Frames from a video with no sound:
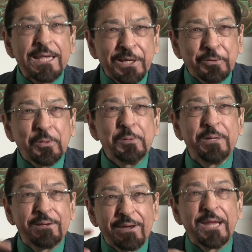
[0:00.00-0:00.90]
I can only be
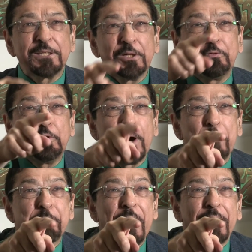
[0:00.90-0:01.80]
great if you are
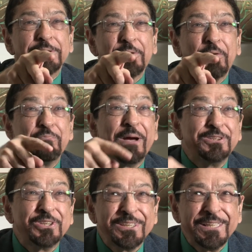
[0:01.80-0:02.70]
part of my
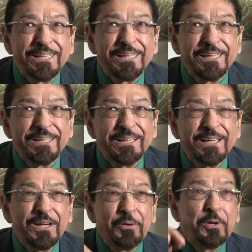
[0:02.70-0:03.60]
journey.
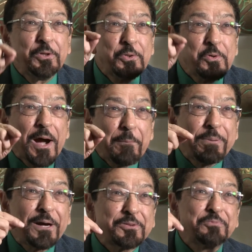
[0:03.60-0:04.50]
When you are
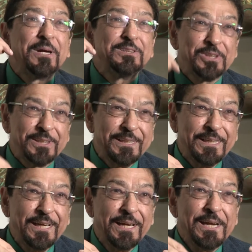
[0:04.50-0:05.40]
part of my
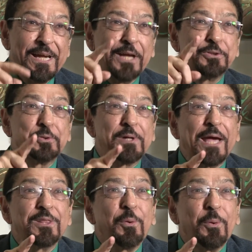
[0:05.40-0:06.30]
journey, and
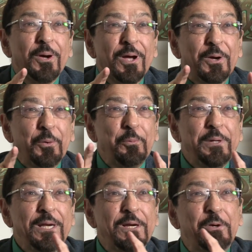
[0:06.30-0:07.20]
together
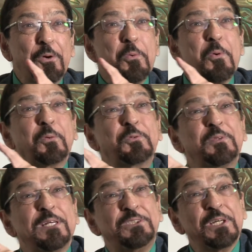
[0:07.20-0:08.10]
we go on to
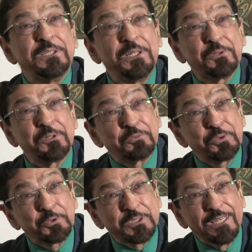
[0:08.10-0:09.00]
the journey to the
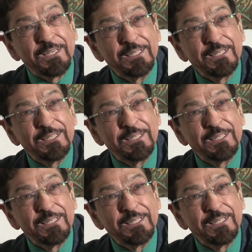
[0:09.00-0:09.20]
future,